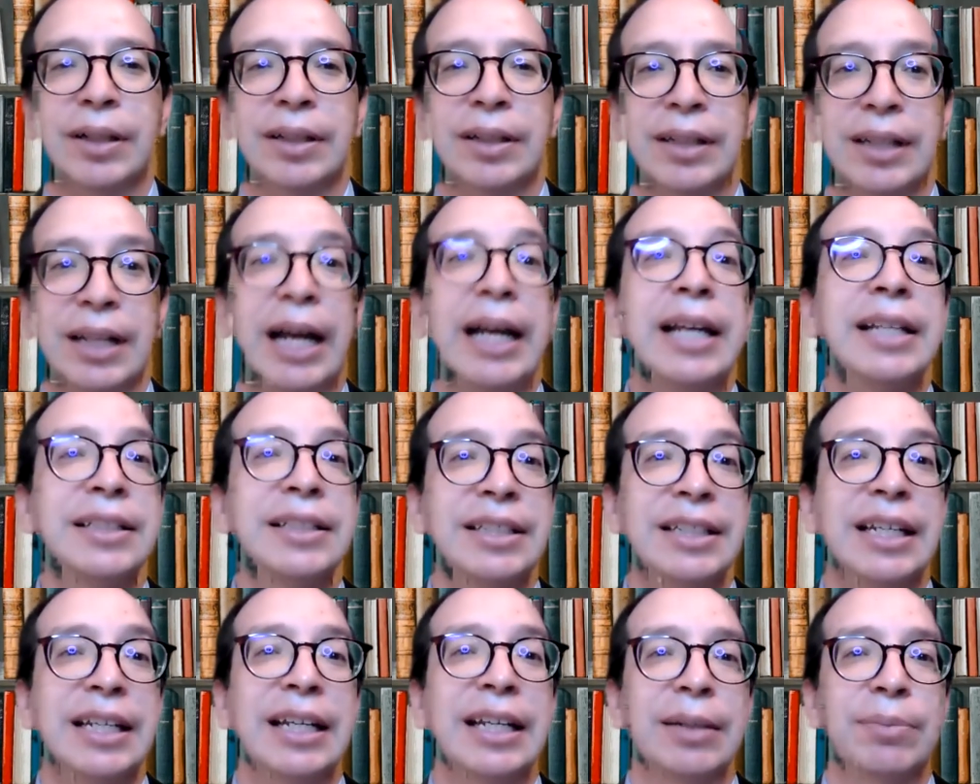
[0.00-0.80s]

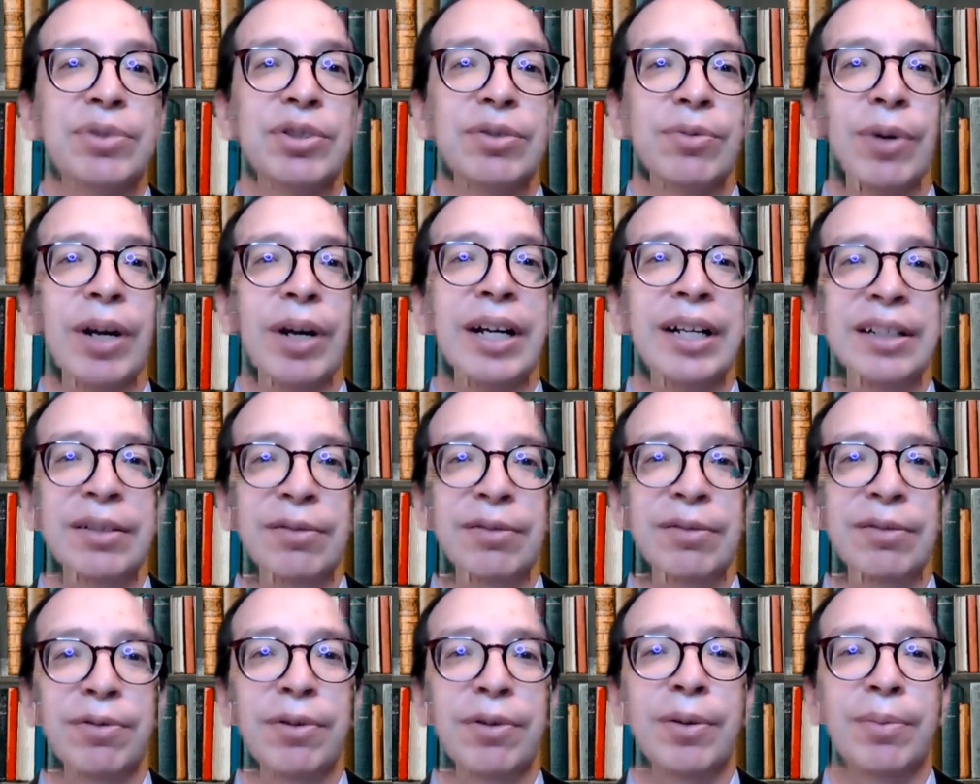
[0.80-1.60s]
landscapes, right,
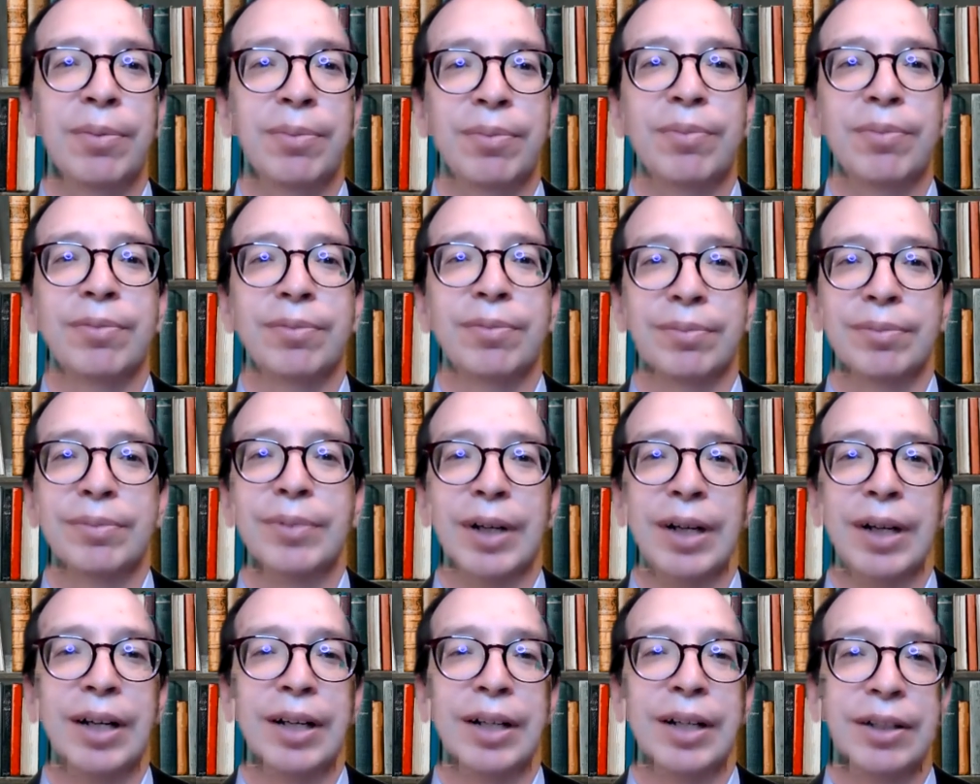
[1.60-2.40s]
from
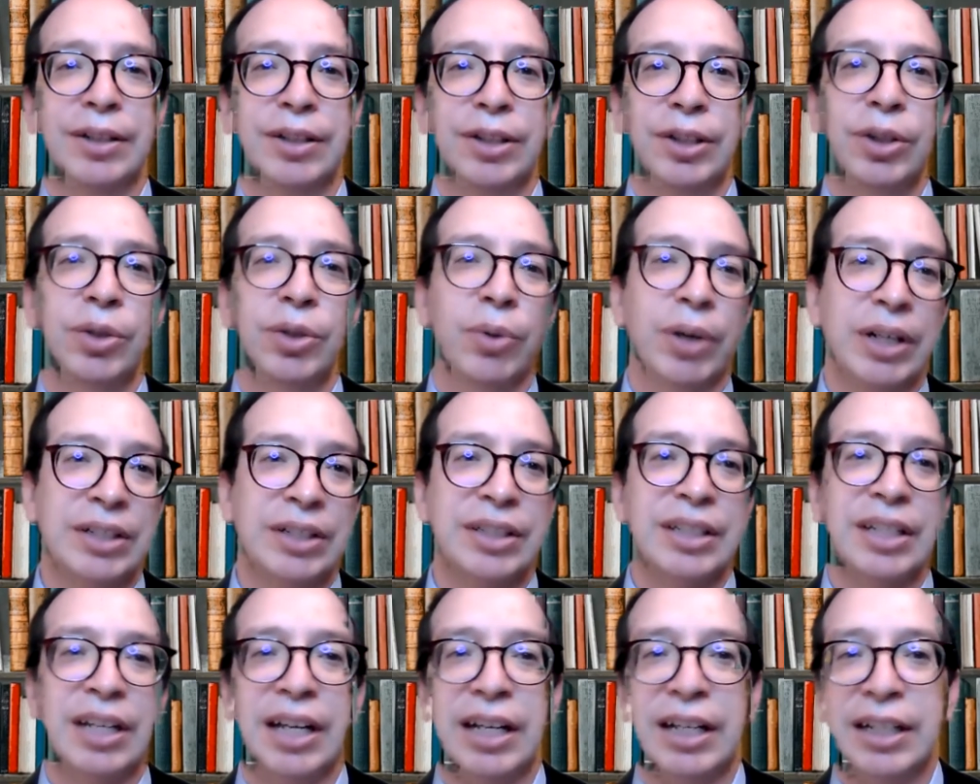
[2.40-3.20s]
the US
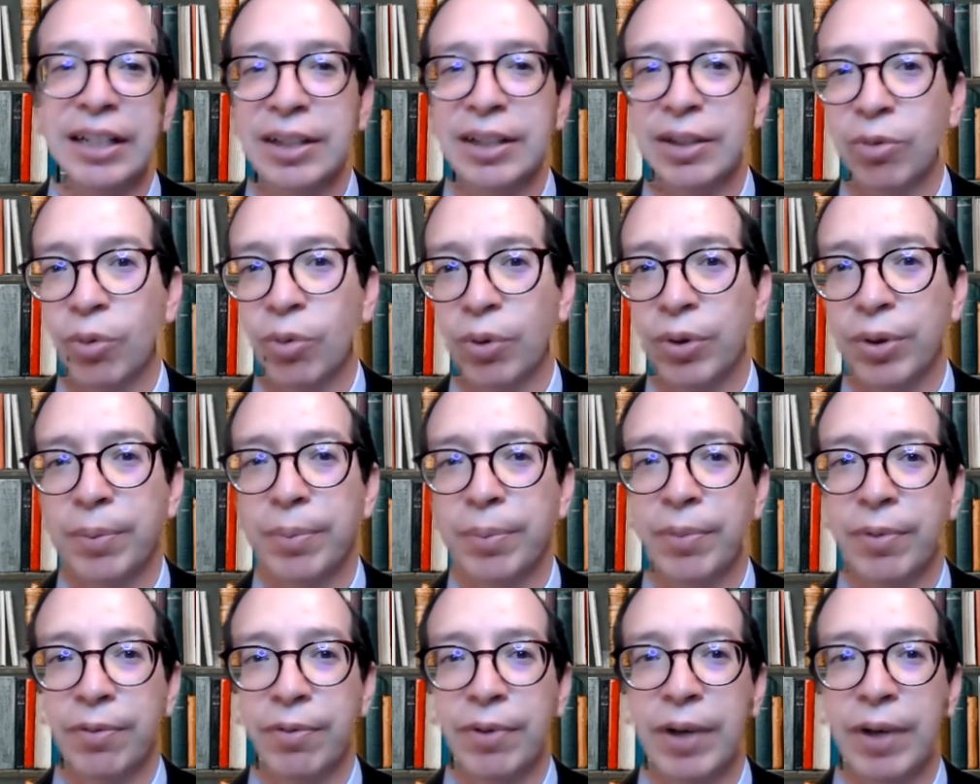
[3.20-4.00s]
side or
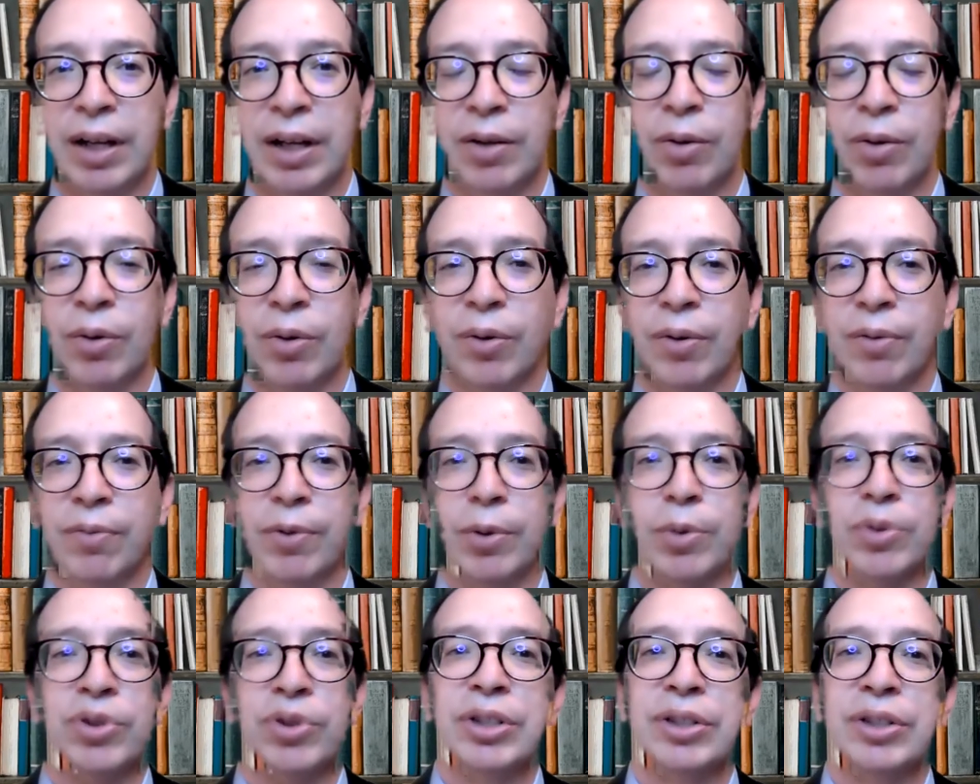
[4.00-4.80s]

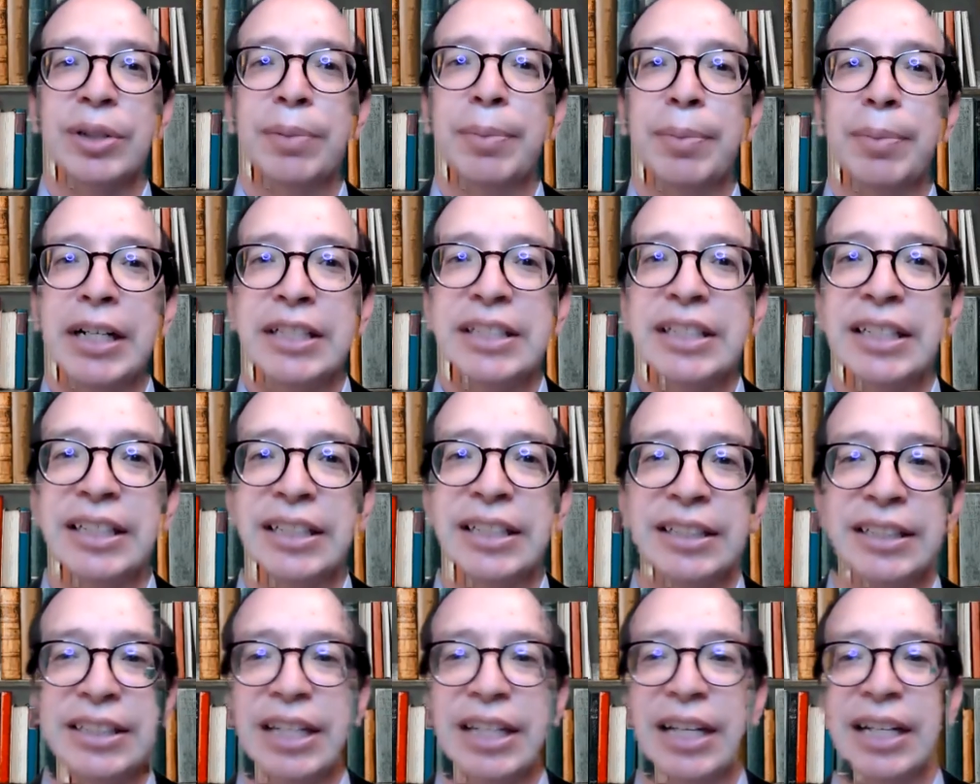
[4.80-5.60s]
versus the
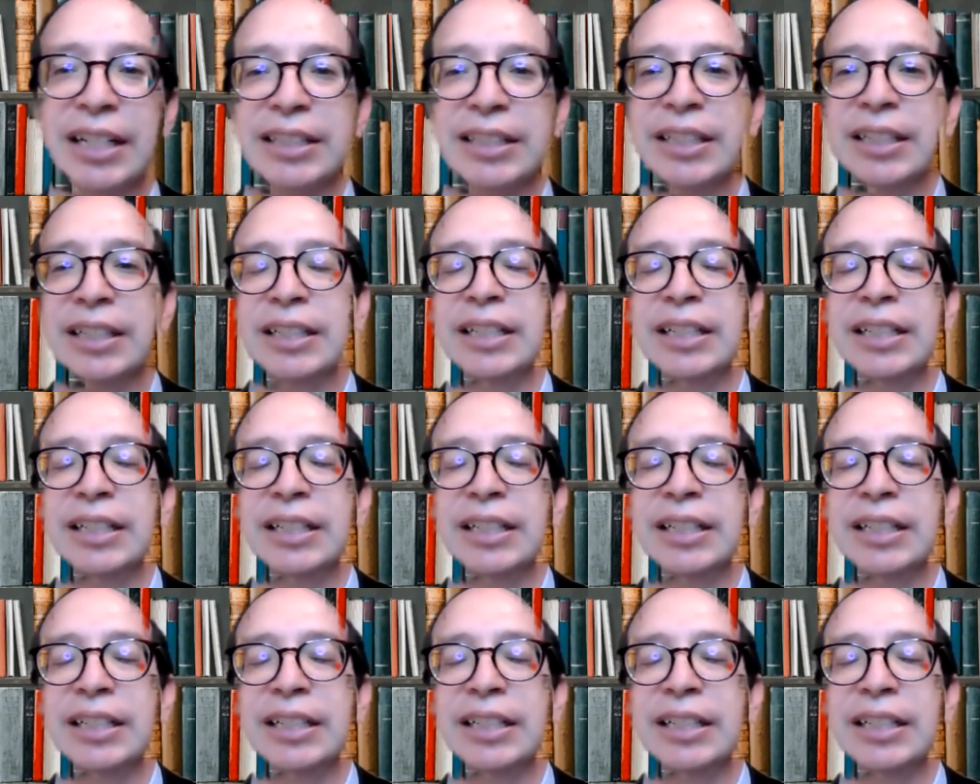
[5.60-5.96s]
Mexican side.